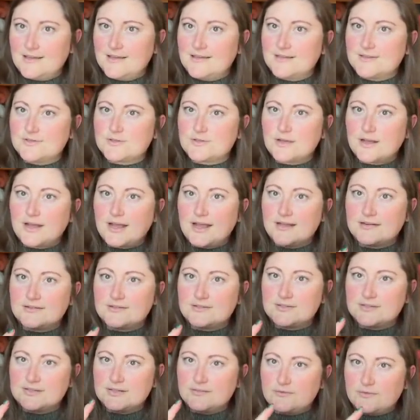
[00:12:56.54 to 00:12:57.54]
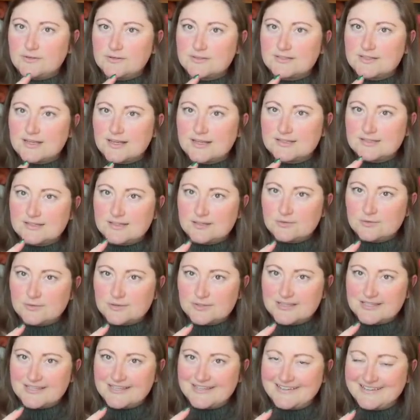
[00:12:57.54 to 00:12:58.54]
So I had different size
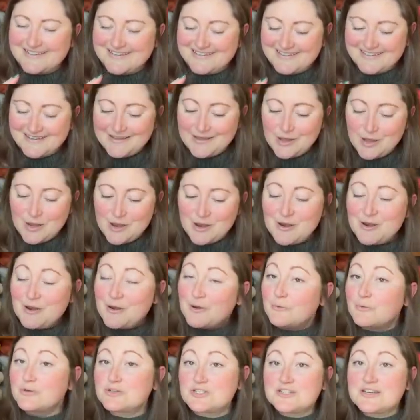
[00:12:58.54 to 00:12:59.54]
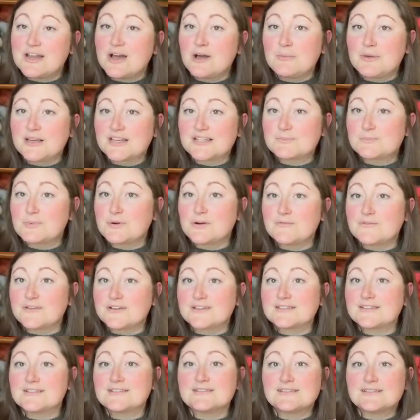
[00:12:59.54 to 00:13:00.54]
needles, which now makes perfect
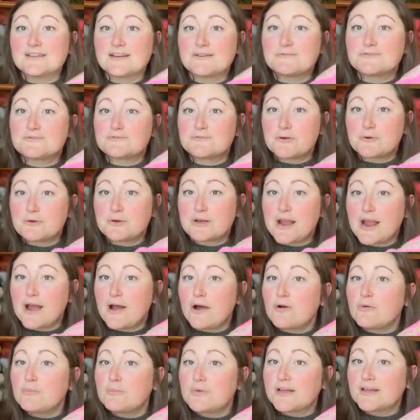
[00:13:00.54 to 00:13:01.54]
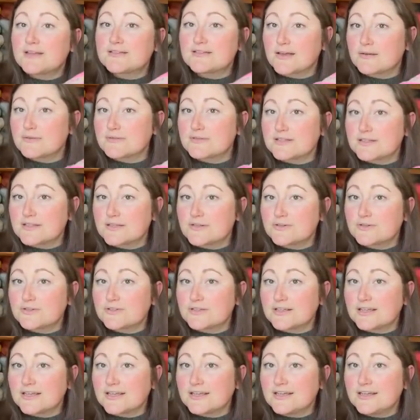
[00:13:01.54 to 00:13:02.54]
sense that I was rowing out, because I was
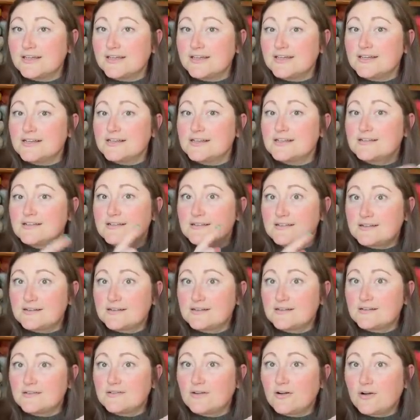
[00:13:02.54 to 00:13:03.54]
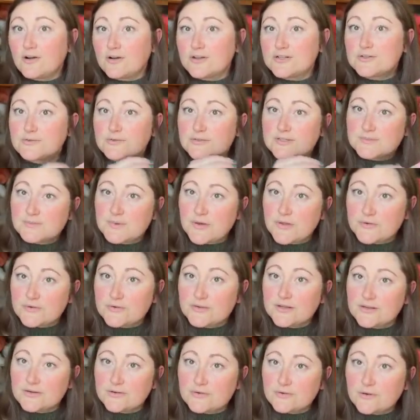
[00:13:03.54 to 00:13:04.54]
literally knitting onto a smaller
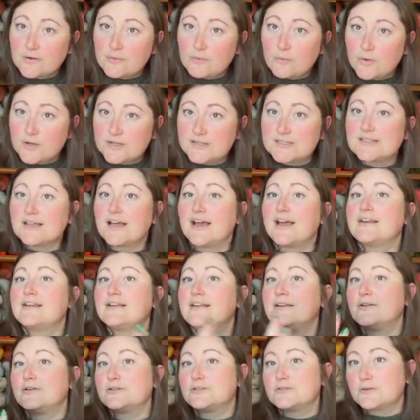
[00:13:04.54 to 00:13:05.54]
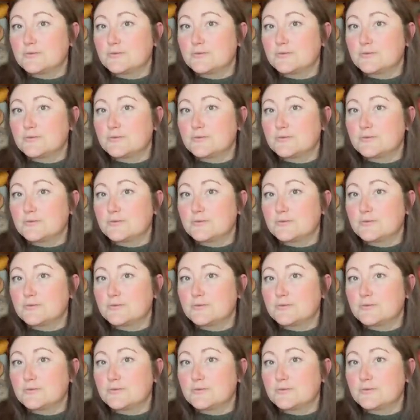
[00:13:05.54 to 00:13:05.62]
needle on one side and onto a